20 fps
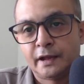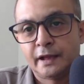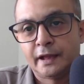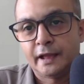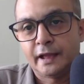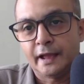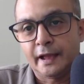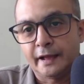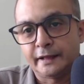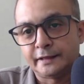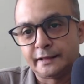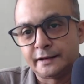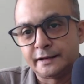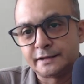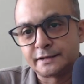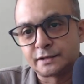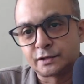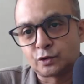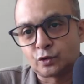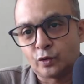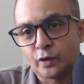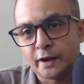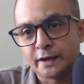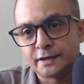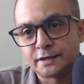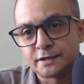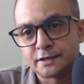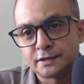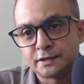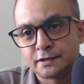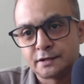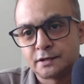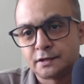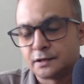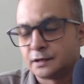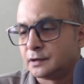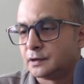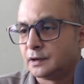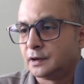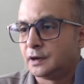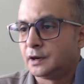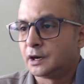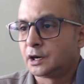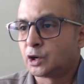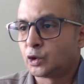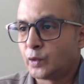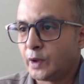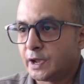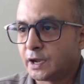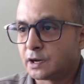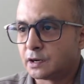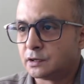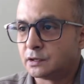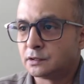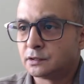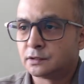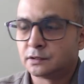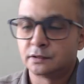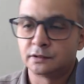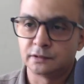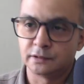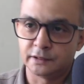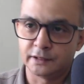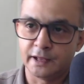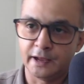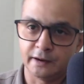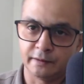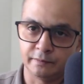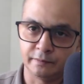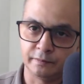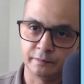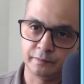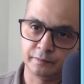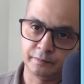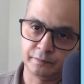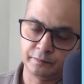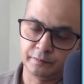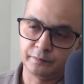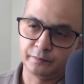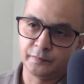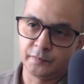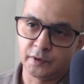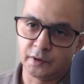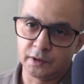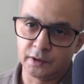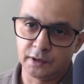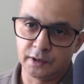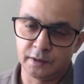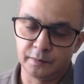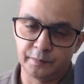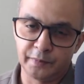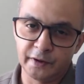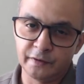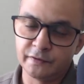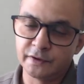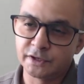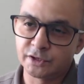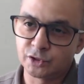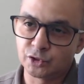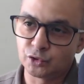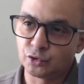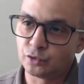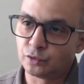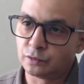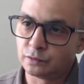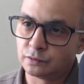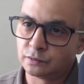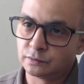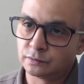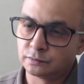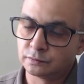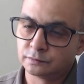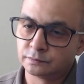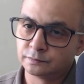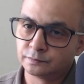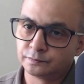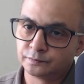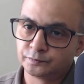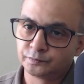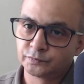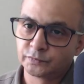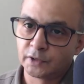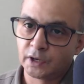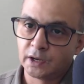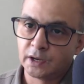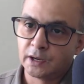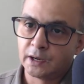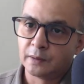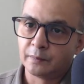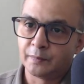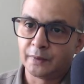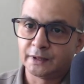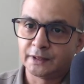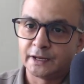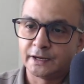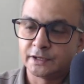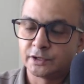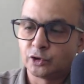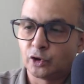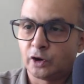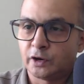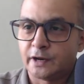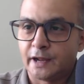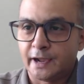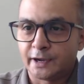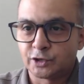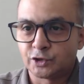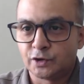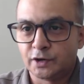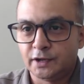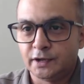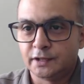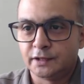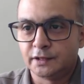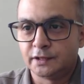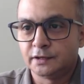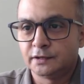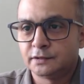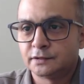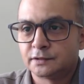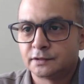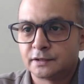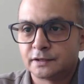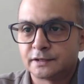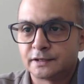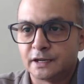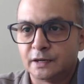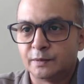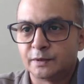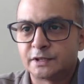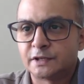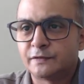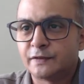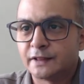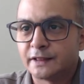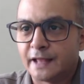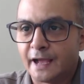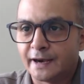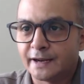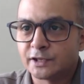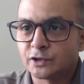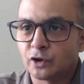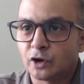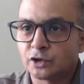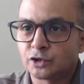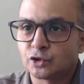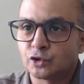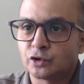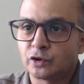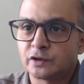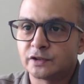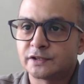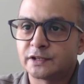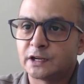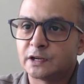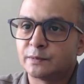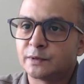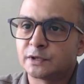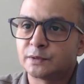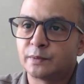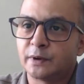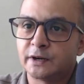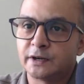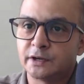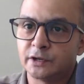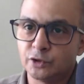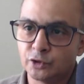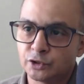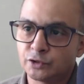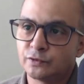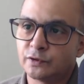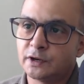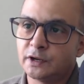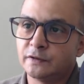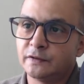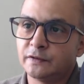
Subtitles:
And that is quite quicker than previous two but that is not actually in the syllabus. Even that is also not in syllabus, but usually we